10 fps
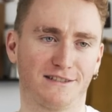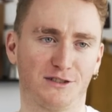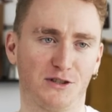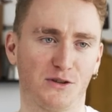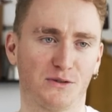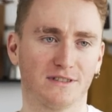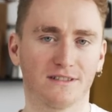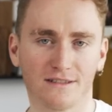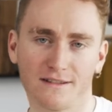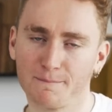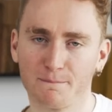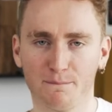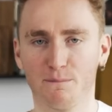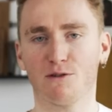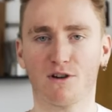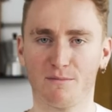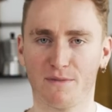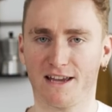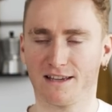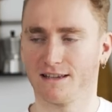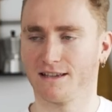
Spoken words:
so be right back.